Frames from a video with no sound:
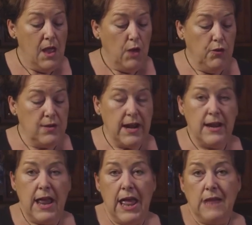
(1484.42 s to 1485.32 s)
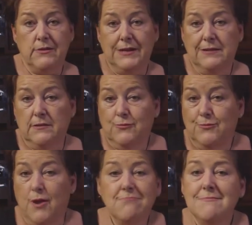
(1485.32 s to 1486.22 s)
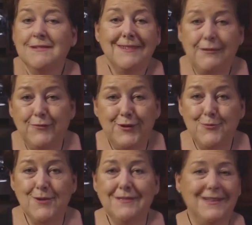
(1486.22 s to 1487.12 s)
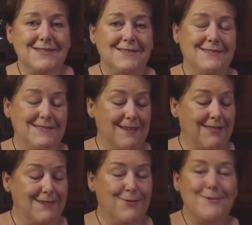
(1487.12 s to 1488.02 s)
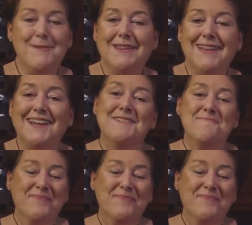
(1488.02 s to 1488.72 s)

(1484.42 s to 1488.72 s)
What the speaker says: You can add a little rum if you want. There's nothing wrong about that.